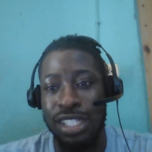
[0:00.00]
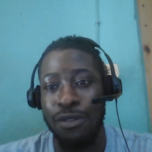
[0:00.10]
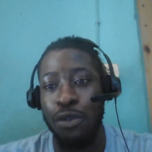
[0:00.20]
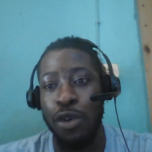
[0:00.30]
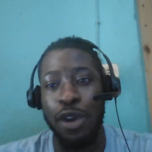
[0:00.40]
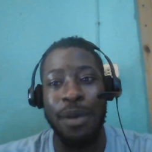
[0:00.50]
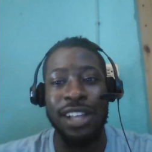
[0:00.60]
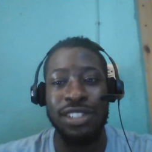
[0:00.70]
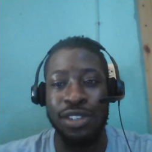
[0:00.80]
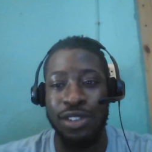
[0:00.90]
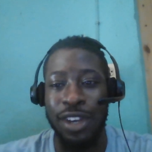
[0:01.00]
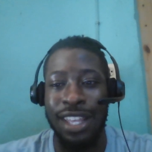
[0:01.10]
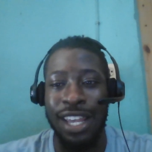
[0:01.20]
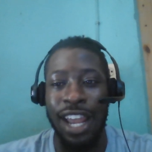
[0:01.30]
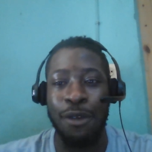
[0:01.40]
It's a four year bachelor's degree
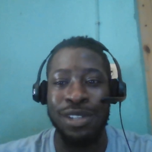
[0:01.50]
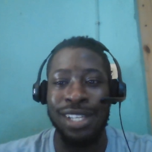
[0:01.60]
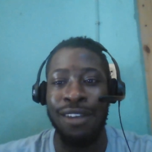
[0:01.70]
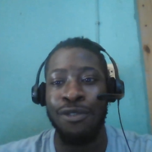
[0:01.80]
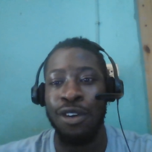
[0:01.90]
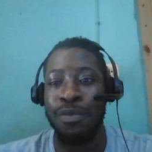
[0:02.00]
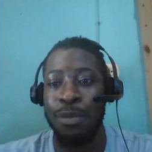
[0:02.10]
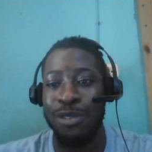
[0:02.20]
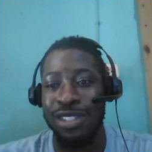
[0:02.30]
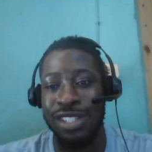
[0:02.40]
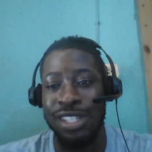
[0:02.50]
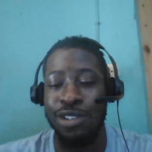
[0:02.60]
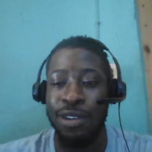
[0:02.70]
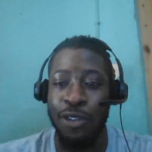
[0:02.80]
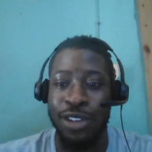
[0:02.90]
that I received from the prestigious
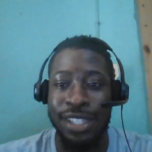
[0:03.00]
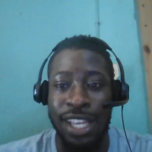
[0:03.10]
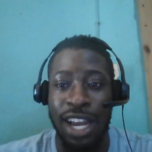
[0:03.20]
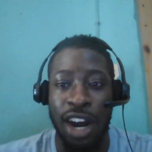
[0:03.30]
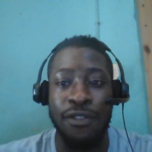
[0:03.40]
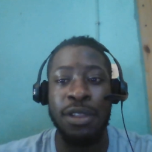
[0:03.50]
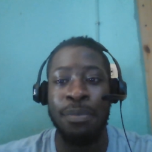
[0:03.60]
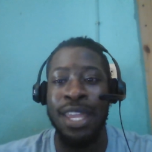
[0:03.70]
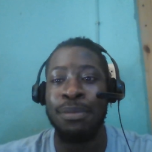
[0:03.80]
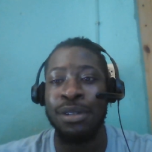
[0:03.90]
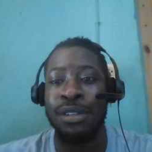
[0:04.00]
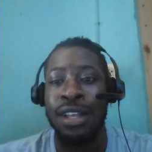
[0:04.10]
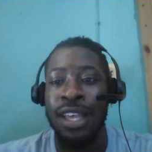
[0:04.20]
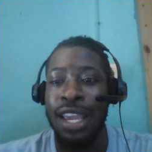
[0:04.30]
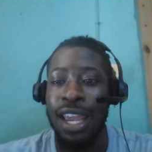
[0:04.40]
University of the People
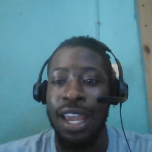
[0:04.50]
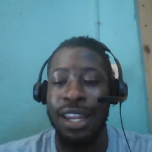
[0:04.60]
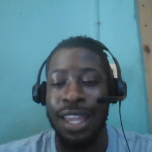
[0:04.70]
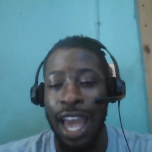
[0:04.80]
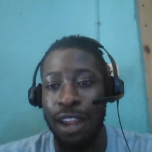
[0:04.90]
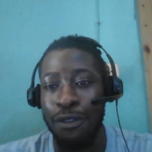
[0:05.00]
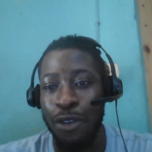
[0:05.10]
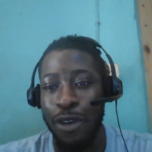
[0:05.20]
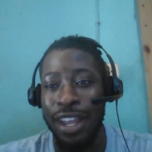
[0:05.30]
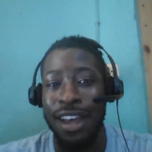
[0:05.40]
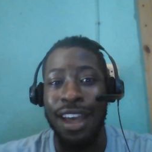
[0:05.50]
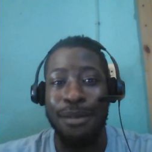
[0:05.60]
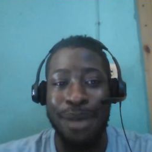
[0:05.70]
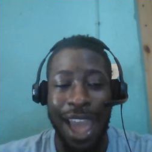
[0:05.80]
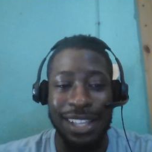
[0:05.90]
in California,
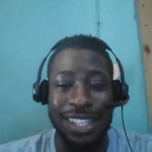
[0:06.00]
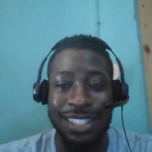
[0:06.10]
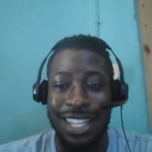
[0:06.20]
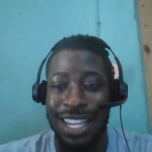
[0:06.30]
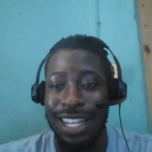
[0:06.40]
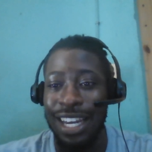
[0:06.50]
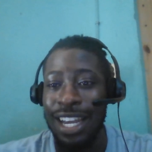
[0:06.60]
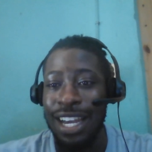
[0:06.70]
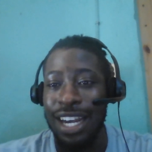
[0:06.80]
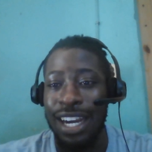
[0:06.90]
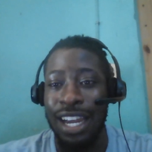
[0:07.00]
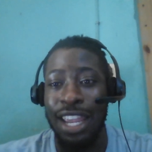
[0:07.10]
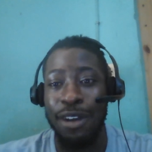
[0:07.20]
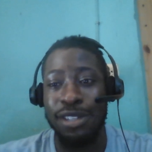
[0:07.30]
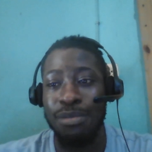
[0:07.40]
Pasadena. Uh,
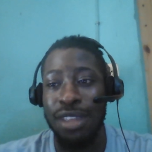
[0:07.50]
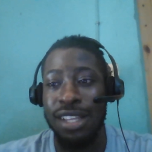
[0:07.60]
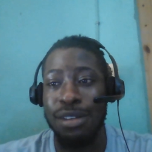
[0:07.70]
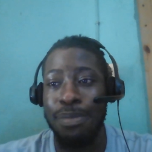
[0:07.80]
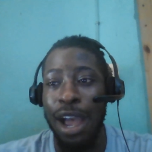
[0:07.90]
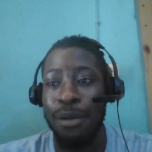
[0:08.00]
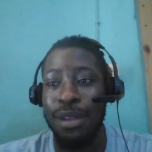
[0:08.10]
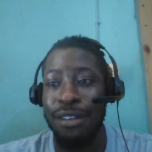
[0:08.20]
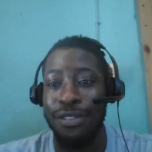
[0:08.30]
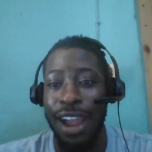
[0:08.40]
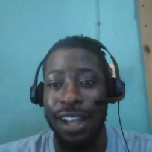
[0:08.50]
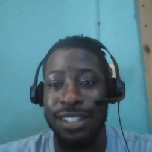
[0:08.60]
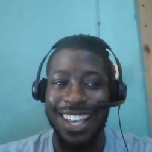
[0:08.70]
here are some things about me, in fact.